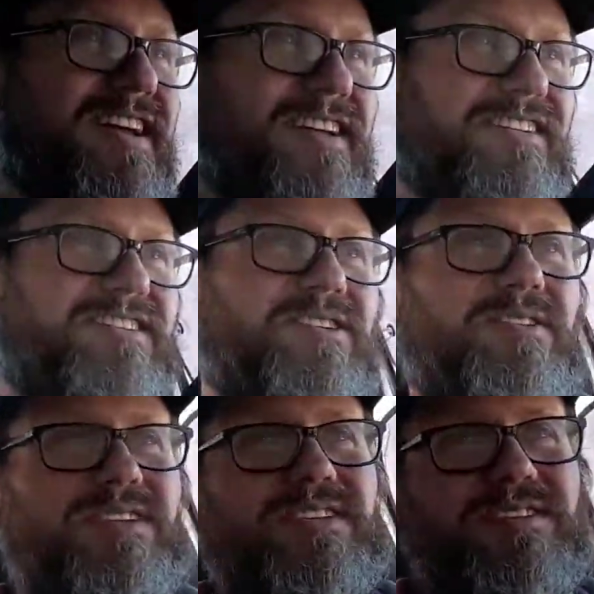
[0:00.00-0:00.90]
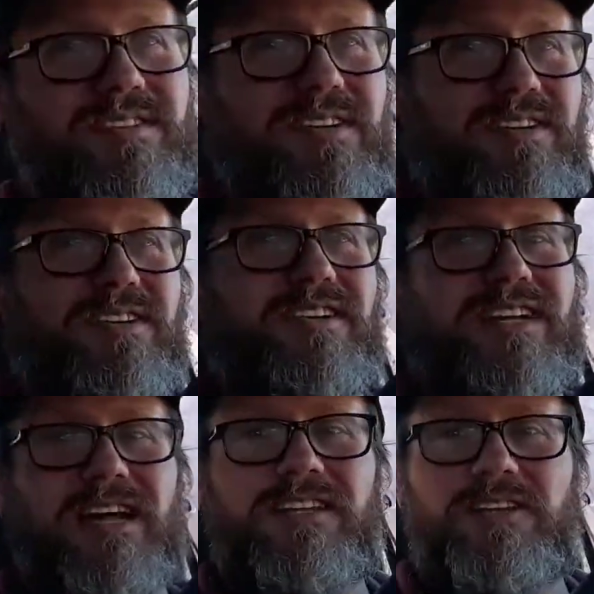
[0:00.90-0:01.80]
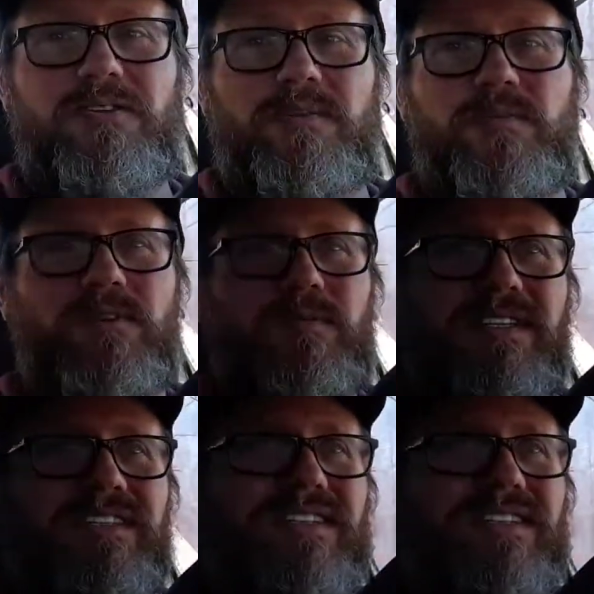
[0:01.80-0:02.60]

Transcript: to, you know, you can only do improvements.